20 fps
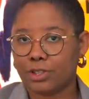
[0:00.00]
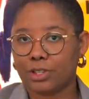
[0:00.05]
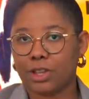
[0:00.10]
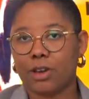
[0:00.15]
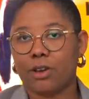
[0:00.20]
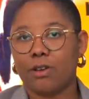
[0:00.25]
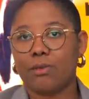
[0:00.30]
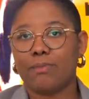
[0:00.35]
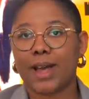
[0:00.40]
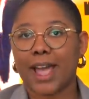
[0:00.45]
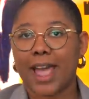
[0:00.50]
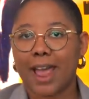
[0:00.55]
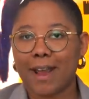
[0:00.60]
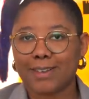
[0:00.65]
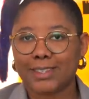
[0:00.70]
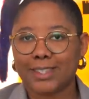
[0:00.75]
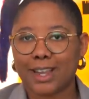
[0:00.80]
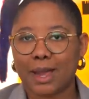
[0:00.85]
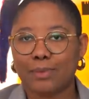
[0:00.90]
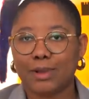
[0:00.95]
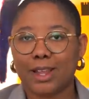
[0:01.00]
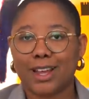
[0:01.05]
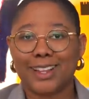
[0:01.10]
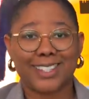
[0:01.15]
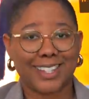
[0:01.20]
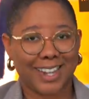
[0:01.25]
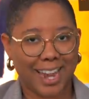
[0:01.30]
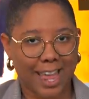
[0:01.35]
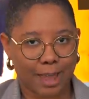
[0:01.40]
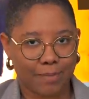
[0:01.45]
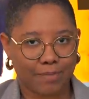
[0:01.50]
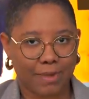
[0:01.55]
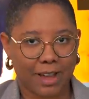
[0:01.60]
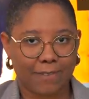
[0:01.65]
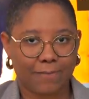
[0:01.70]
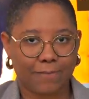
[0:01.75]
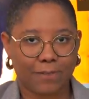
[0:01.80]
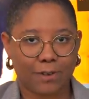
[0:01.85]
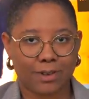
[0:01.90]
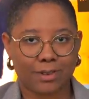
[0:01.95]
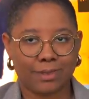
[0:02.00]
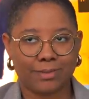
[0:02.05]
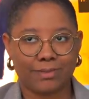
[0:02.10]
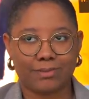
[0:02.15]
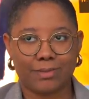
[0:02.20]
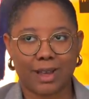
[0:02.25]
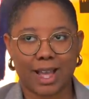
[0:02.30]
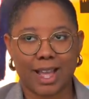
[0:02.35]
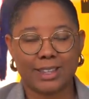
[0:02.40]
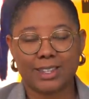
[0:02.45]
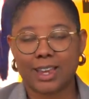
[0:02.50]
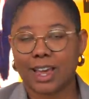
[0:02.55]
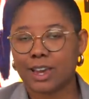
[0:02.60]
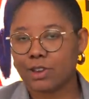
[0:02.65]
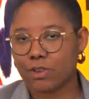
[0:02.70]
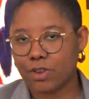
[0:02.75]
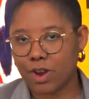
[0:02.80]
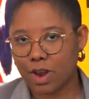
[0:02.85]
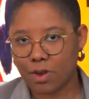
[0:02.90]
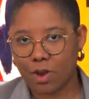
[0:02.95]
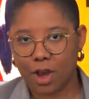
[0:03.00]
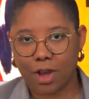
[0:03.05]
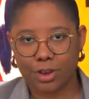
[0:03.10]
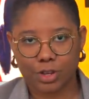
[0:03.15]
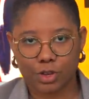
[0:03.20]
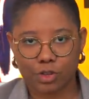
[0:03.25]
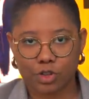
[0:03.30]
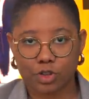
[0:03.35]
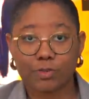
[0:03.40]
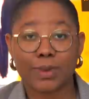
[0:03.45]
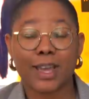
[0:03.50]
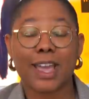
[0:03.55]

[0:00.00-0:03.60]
So my hair is not blonde today, but for my tenure here on YouTube,